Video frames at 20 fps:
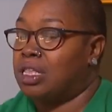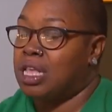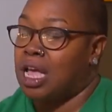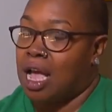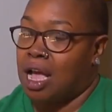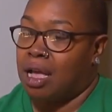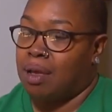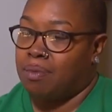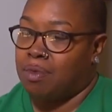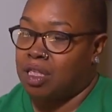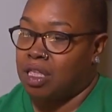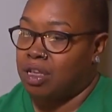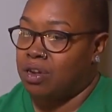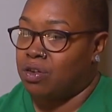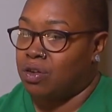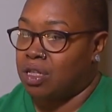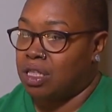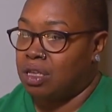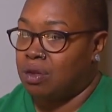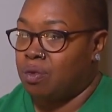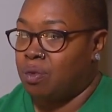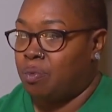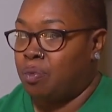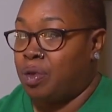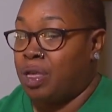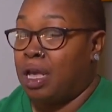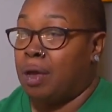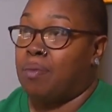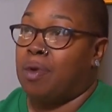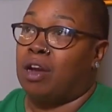times literally would
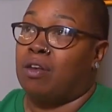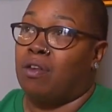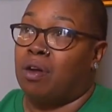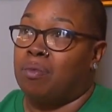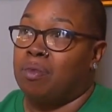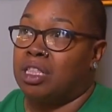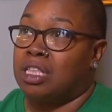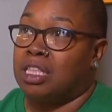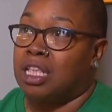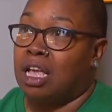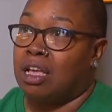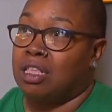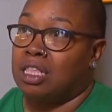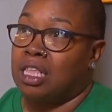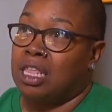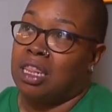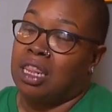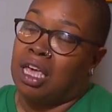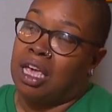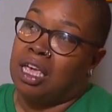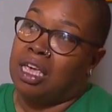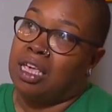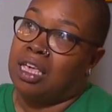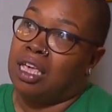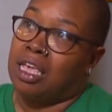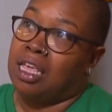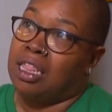be at my grandmother's house and like